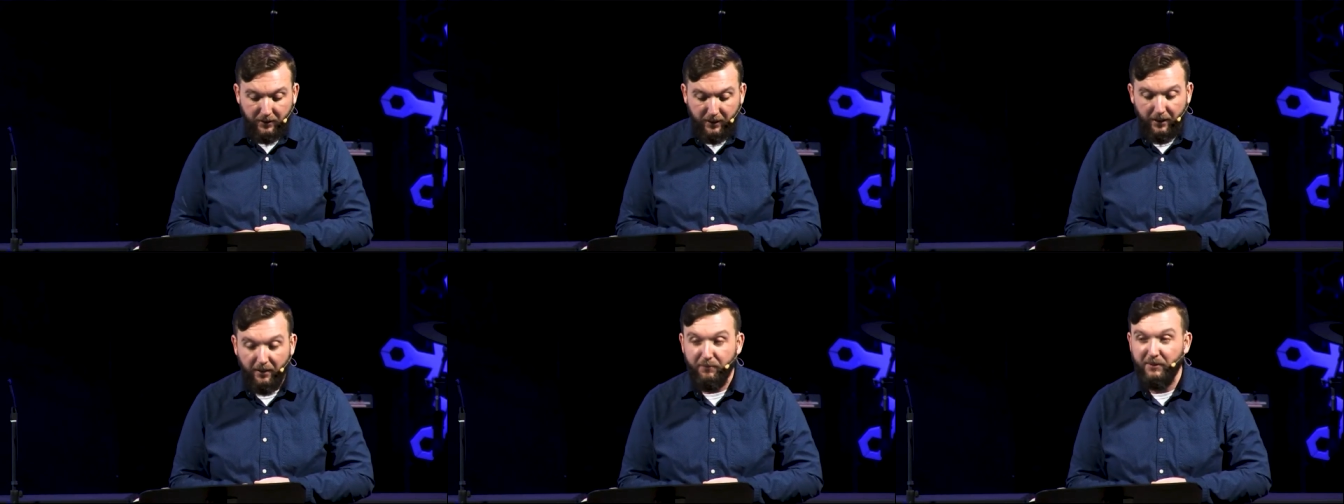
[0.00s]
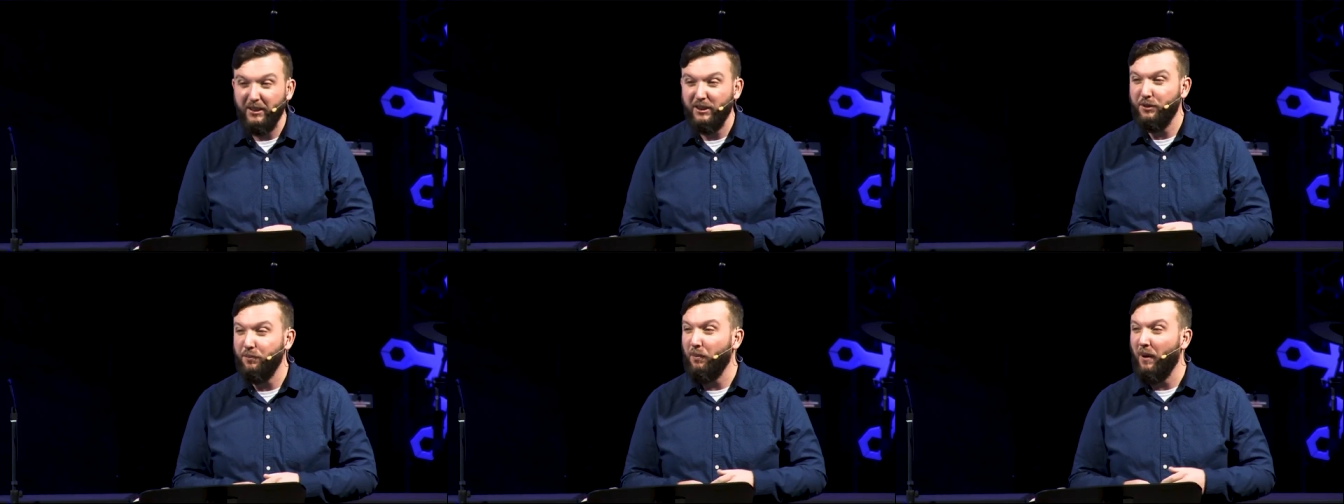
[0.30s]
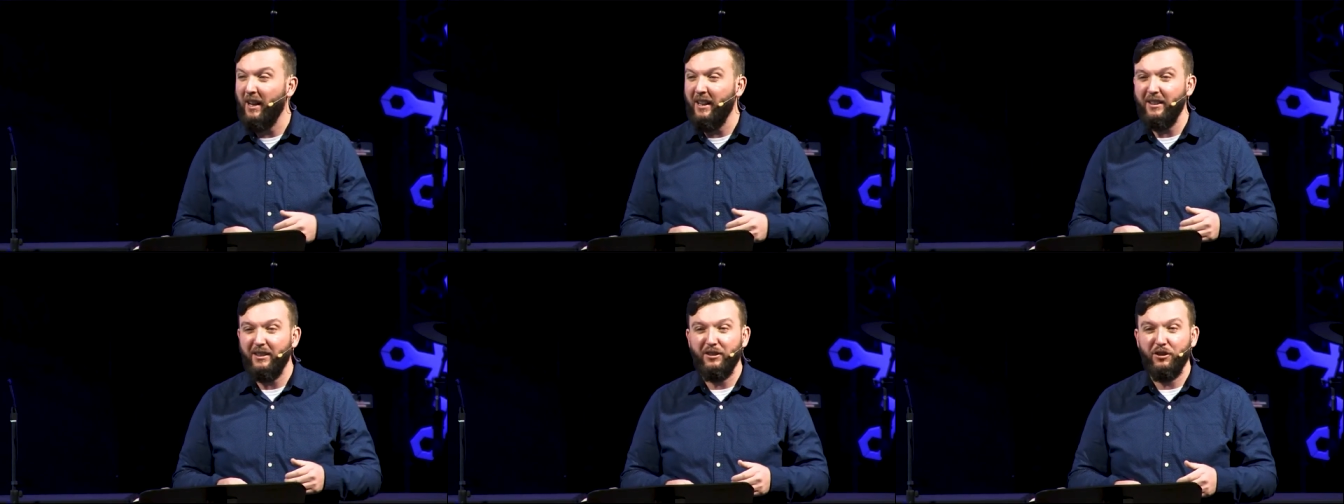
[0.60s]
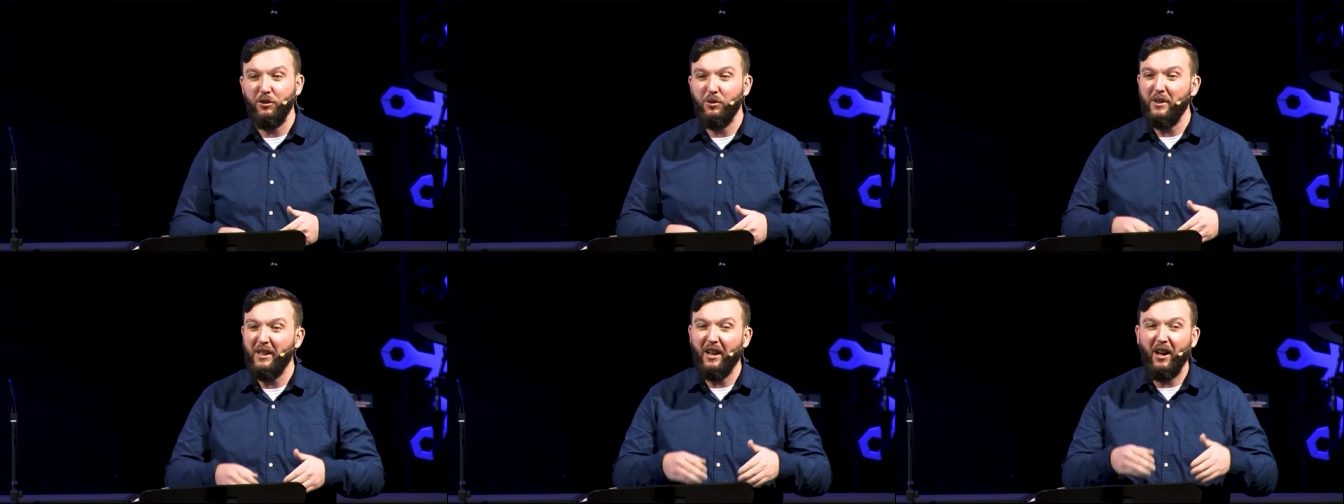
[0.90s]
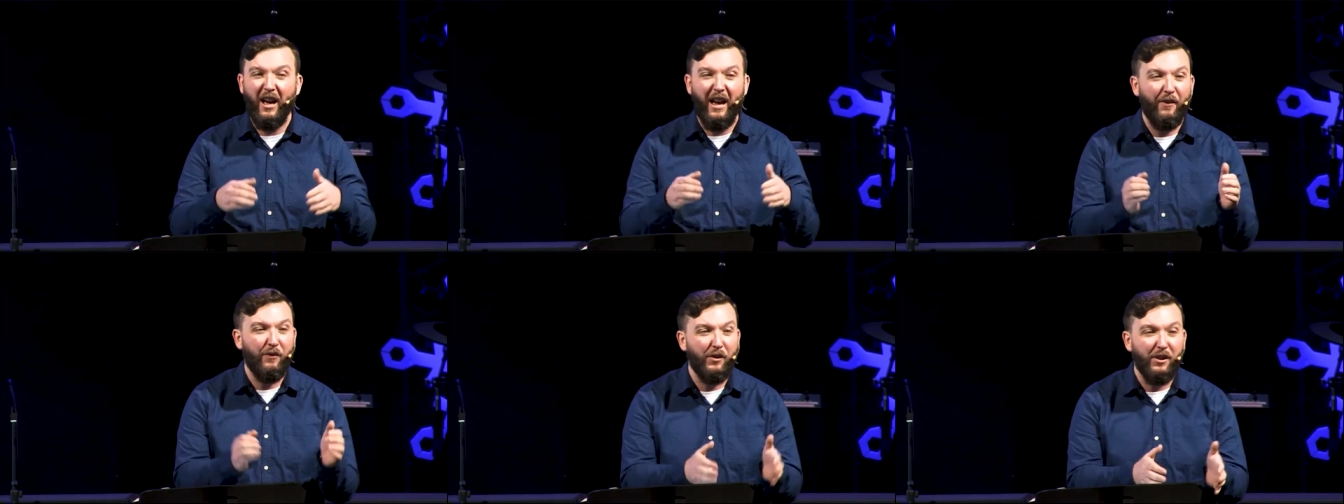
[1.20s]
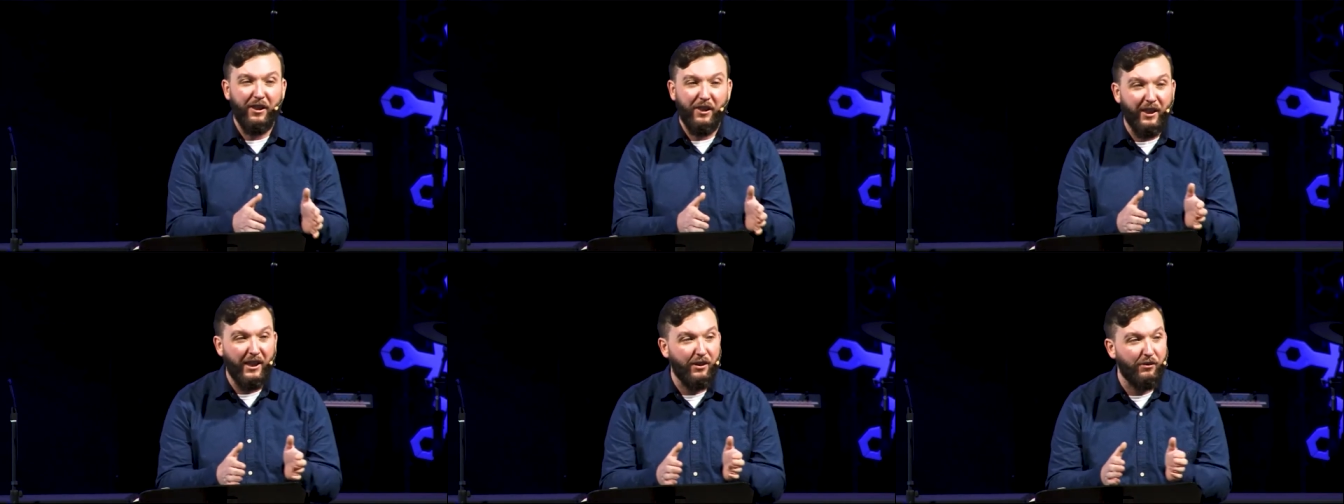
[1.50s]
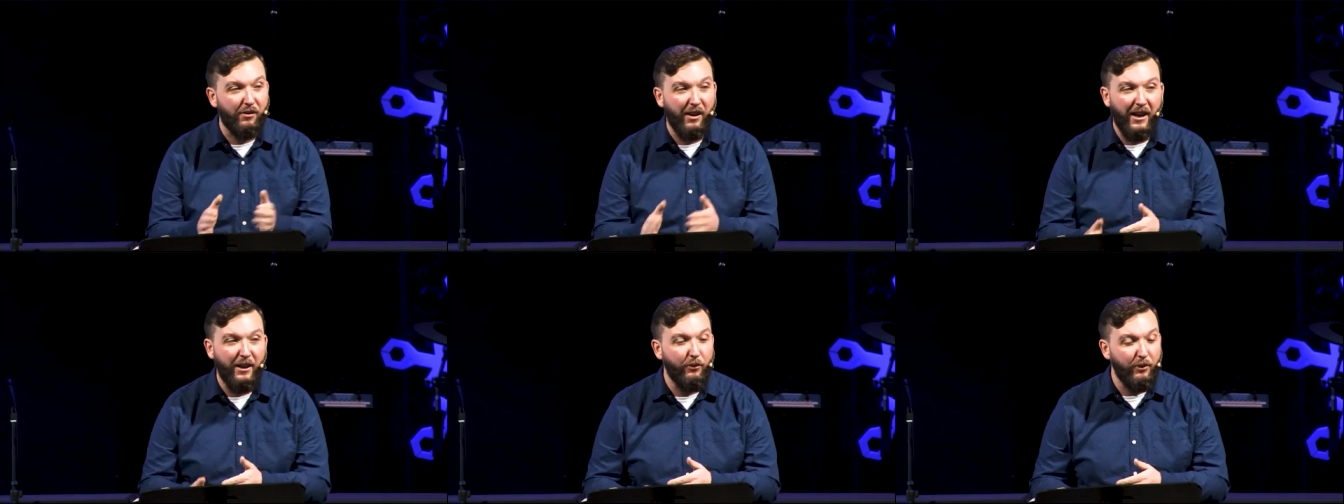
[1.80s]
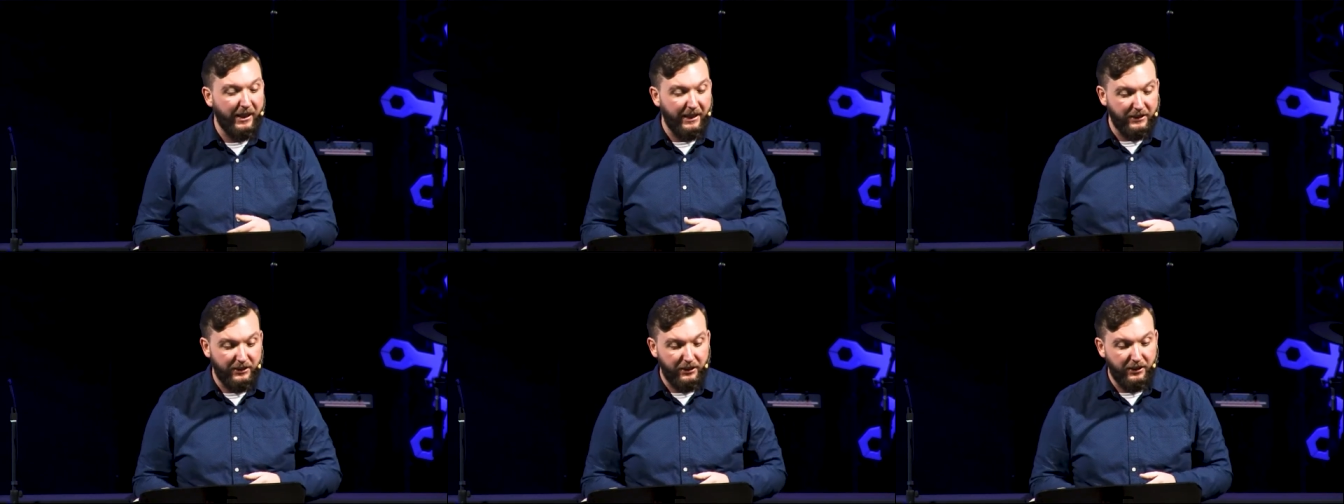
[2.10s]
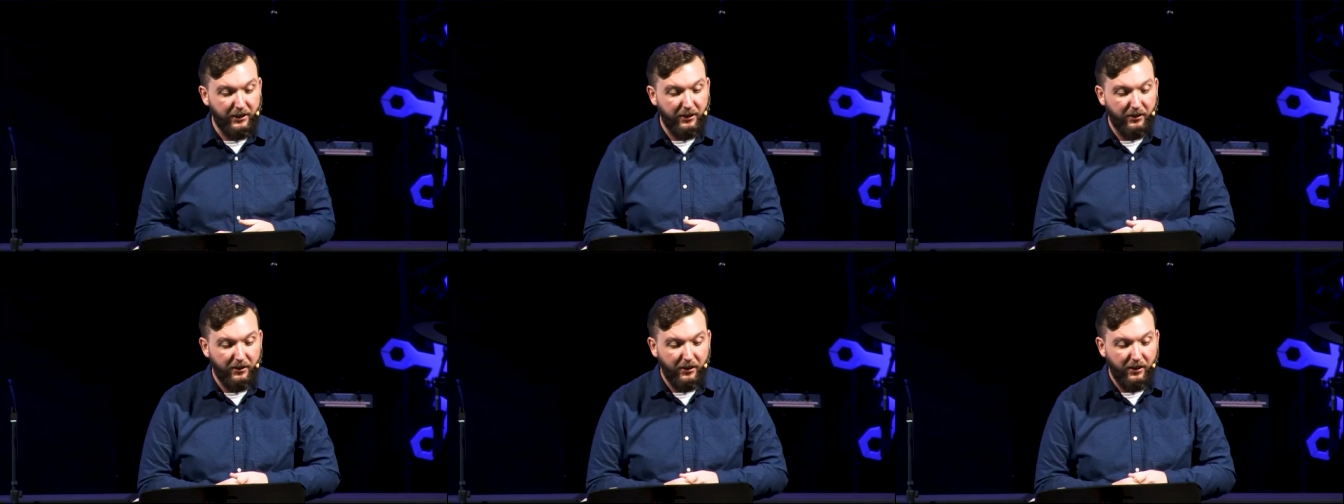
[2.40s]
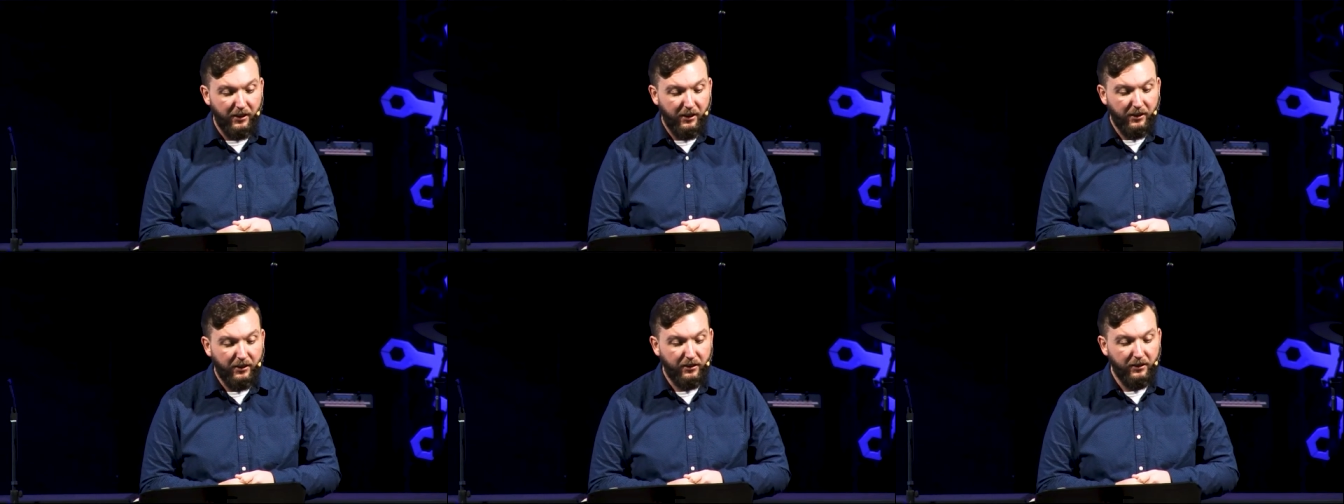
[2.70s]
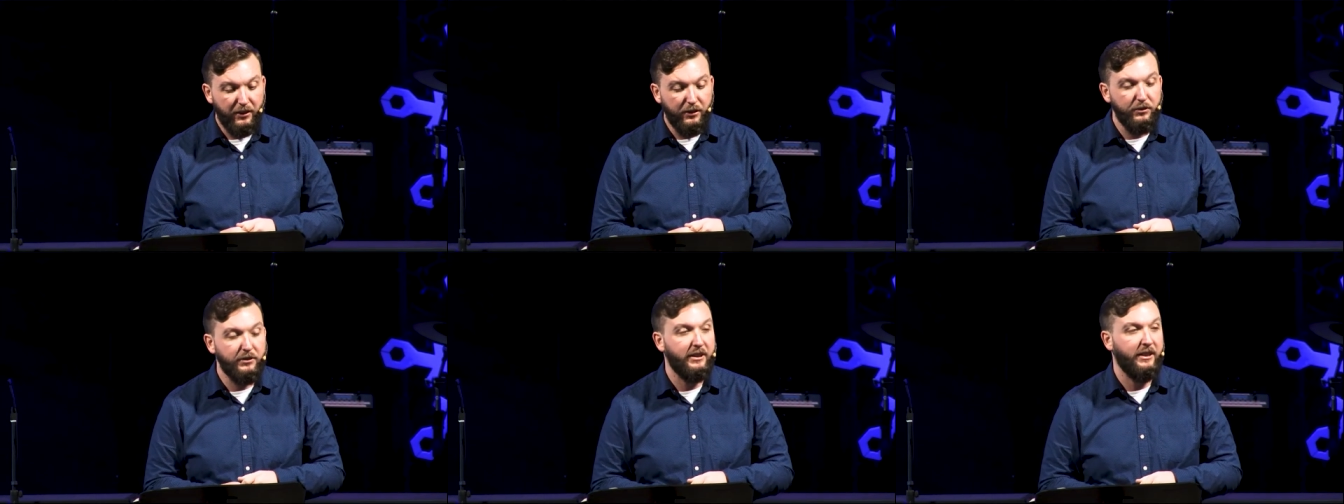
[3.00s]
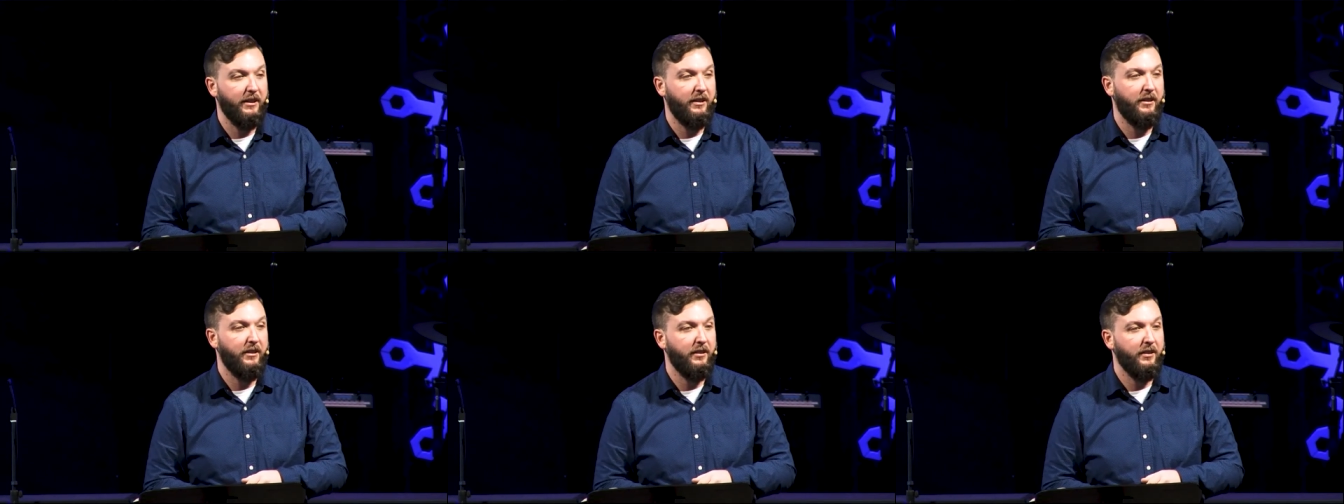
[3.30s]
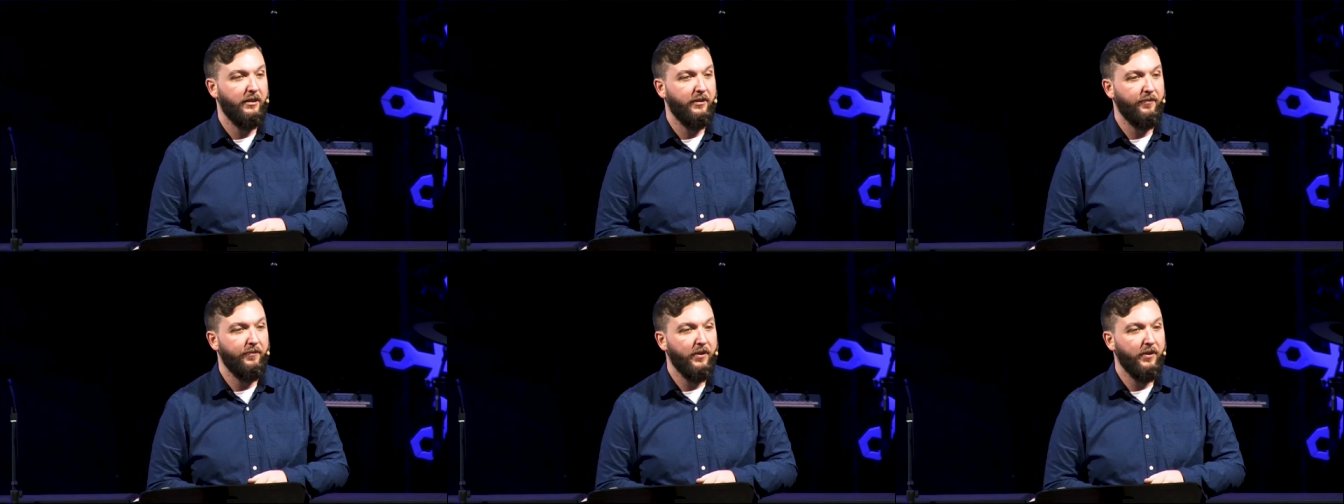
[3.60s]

Um, despite doing everything right, we could still lose it.